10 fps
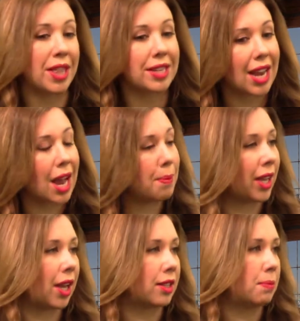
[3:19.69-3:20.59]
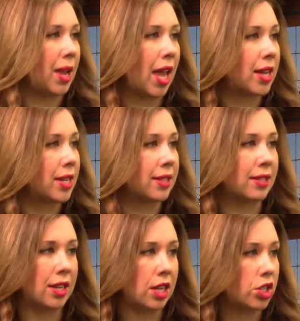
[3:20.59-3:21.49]
By the time I got to my end
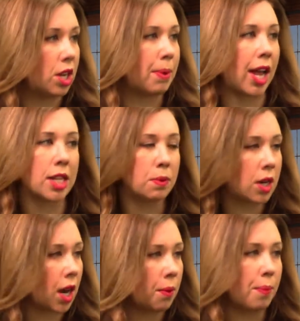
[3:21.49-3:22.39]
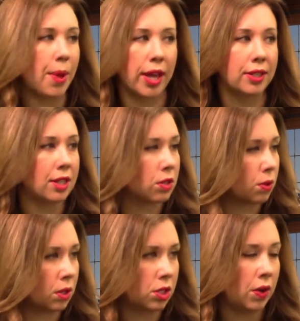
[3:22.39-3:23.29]
destination, my husband and I went back to that
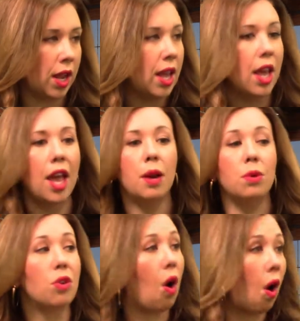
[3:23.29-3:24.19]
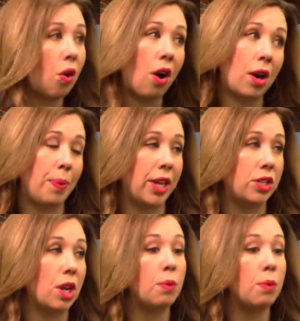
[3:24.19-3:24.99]
storage unit and it was all garbage.